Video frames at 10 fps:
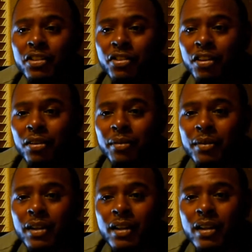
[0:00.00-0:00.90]

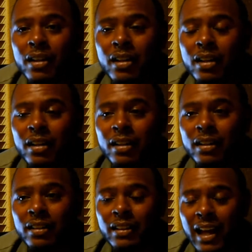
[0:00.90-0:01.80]
So
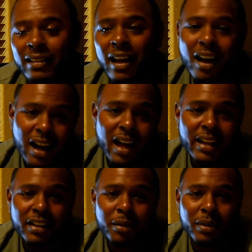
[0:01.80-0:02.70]
that's how
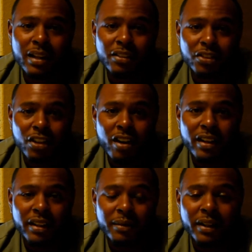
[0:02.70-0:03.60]
I ended up getting started.